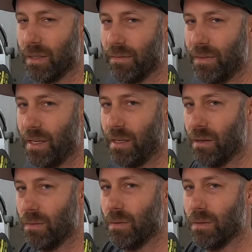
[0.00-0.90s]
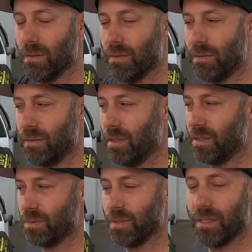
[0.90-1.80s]
a video on
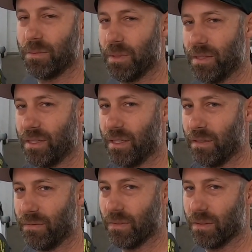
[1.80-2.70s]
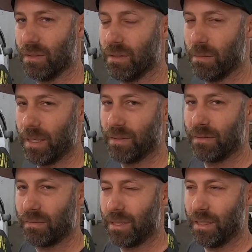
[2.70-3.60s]
this one that's been sitting for
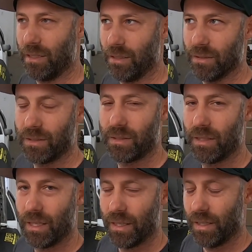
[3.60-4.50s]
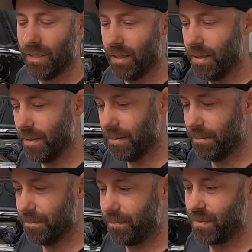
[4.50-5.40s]
about 10 years.
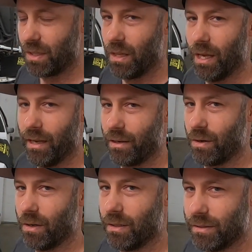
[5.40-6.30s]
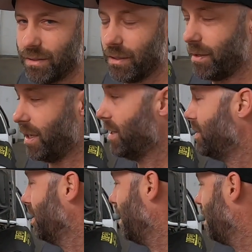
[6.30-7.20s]
It's a client car. So yeah,
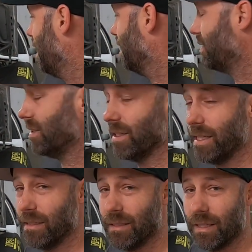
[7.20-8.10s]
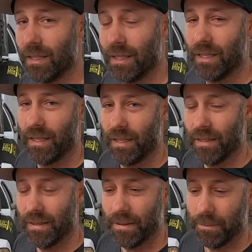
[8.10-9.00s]
that's an 89 Saleen.
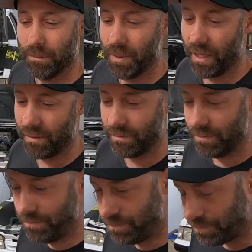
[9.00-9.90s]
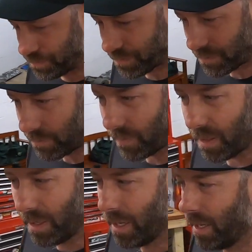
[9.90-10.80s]
But
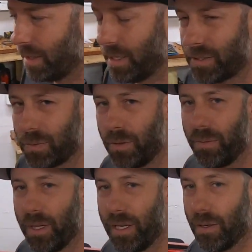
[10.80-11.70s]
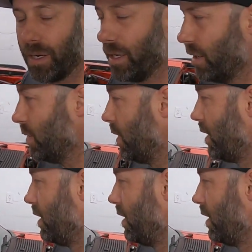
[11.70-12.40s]
this one we're really gonna go